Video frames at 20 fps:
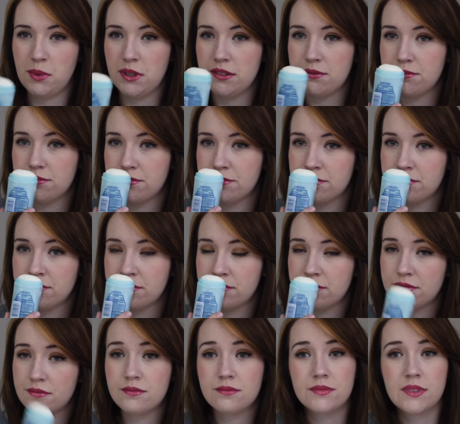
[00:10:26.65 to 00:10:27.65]
But
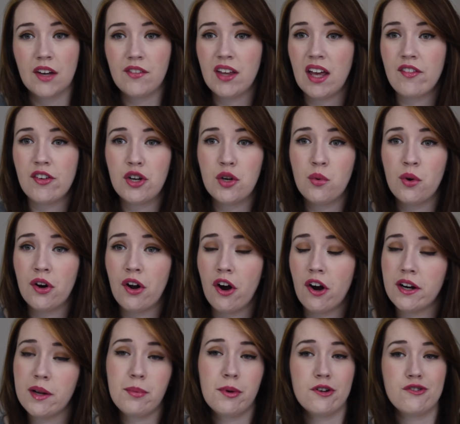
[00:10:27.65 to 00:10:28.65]
definitely have a new one
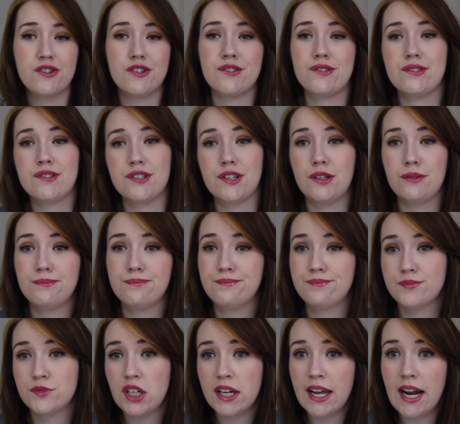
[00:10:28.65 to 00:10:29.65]
already purchased. So
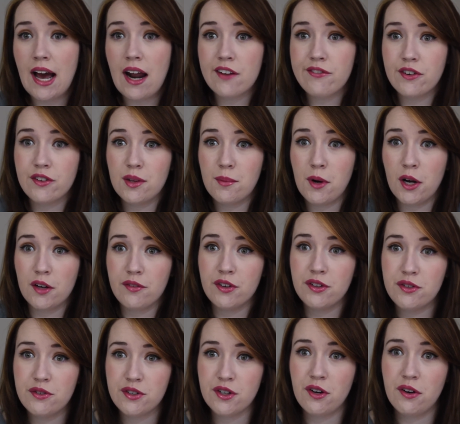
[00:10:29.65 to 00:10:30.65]
check it out if you're in the market for a
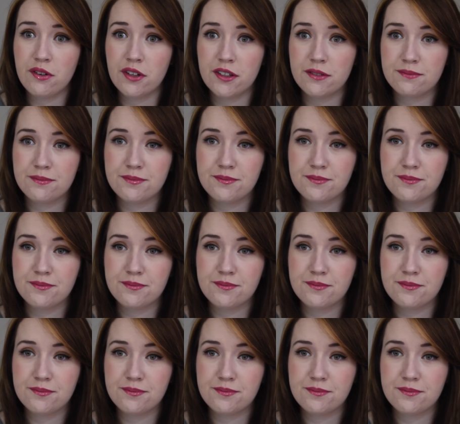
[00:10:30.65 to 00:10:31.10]
new deodorant.